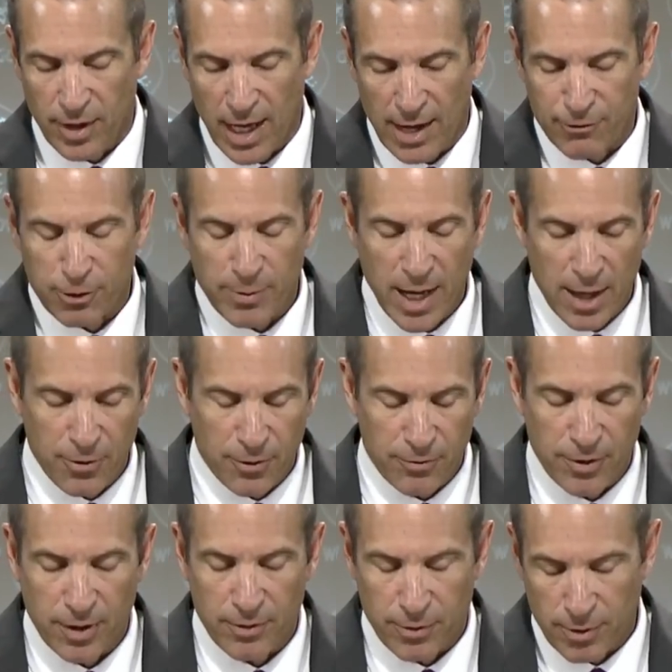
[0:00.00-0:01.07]
aftermath
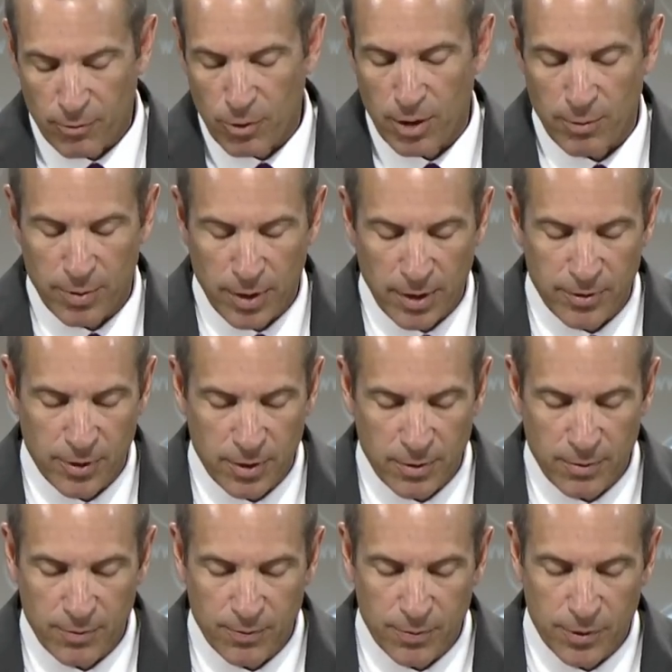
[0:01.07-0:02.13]
of
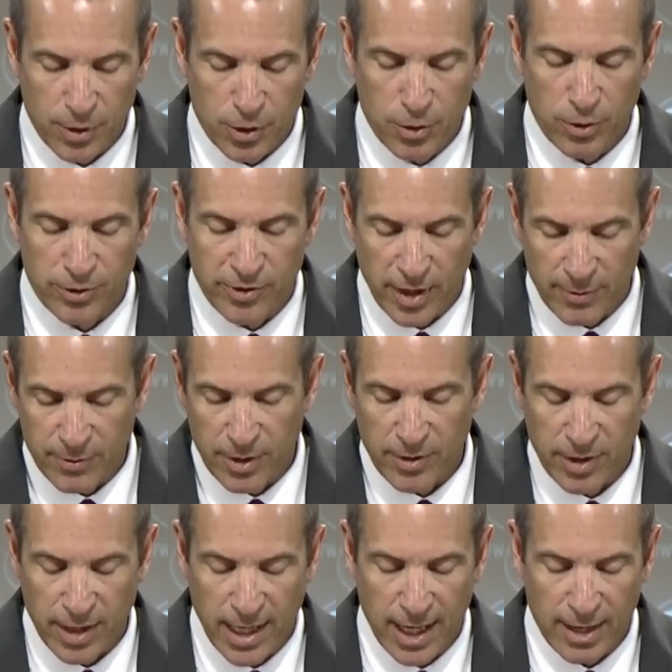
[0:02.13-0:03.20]
the coup attempt, and then the